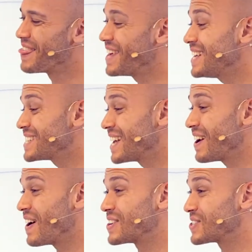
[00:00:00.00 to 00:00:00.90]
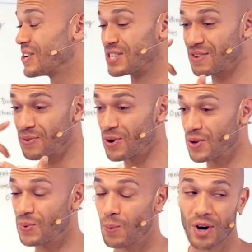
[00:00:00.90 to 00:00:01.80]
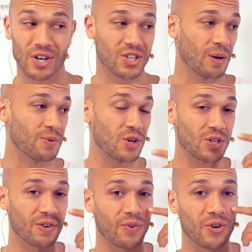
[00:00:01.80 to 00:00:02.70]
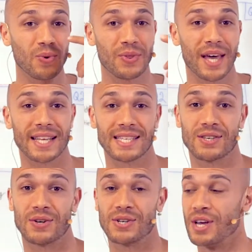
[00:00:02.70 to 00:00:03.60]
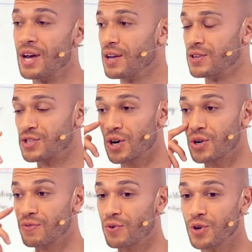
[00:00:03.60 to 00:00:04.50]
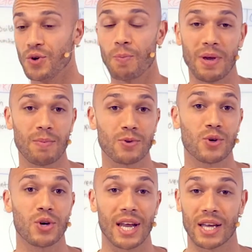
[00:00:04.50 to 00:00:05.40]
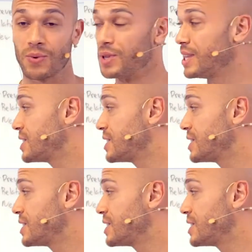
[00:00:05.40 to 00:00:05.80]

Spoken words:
Things that are searching for new workshops, searching for new dancers, searching for new people to connect with.